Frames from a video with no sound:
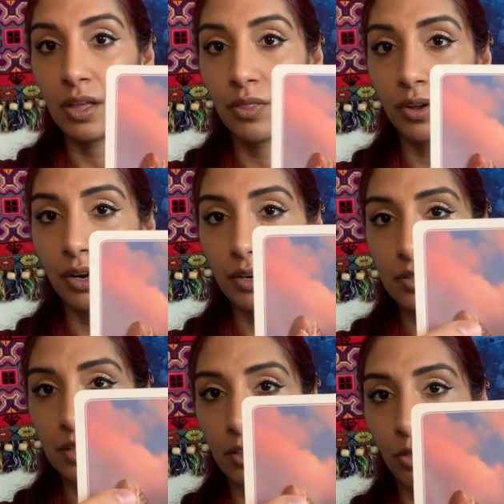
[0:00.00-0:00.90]

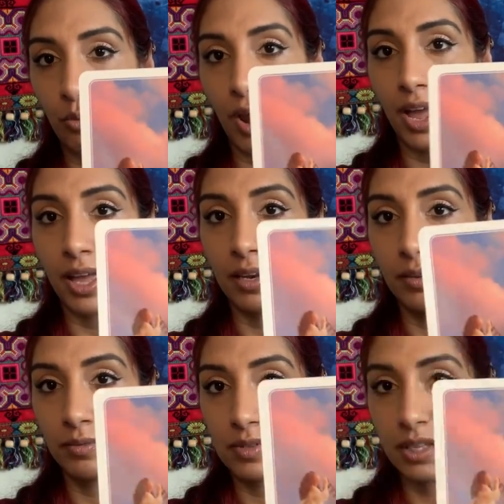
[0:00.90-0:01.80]
There's a thread.
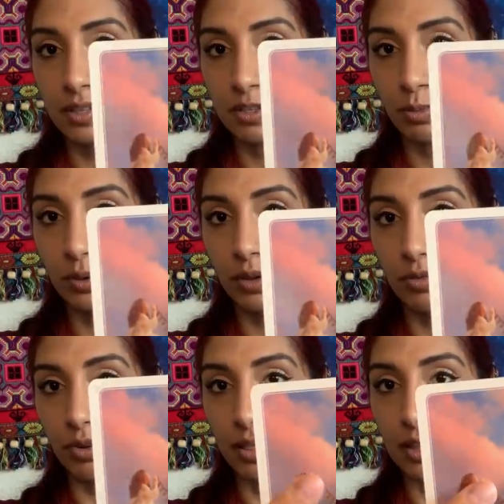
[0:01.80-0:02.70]
See the spool of
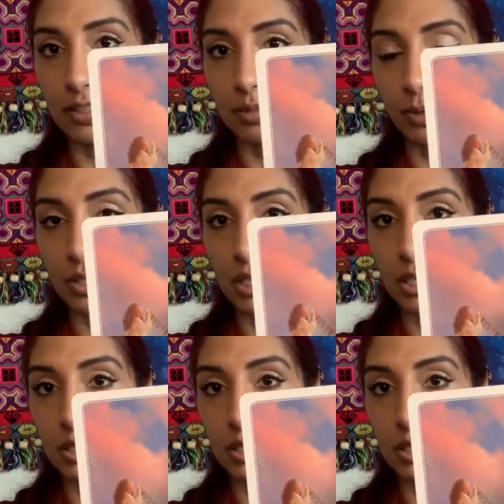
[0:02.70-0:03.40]
thread that this person is